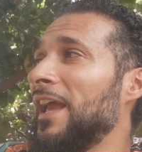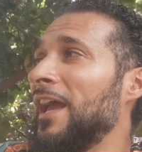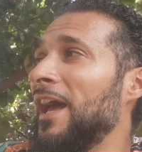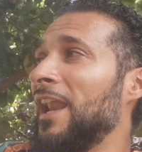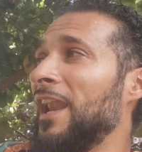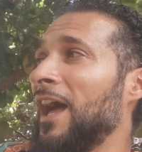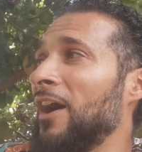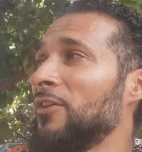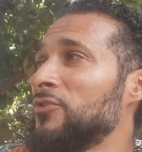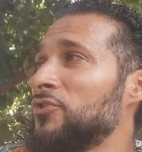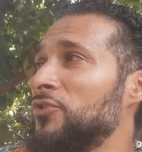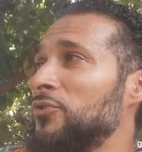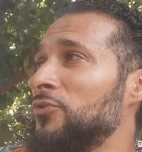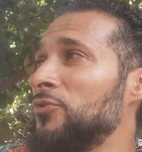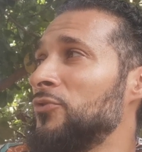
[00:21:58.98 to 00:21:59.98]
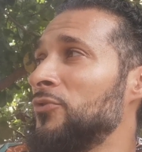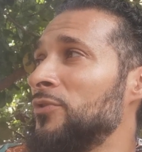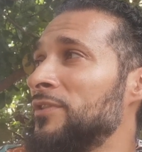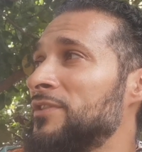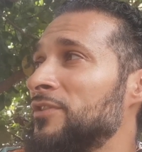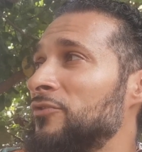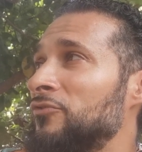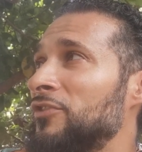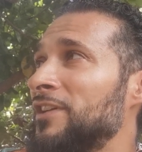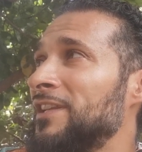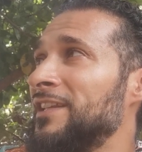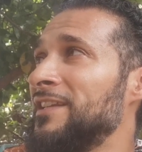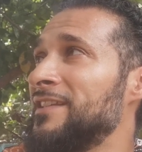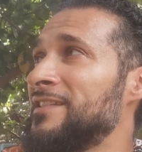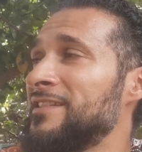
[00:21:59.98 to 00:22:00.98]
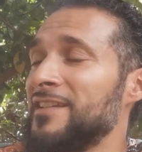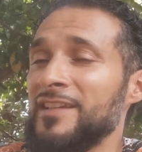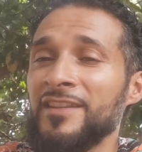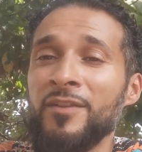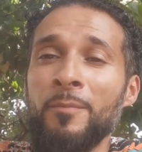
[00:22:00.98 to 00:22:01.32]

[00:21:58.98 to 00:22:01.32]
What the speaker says: It allows you to really see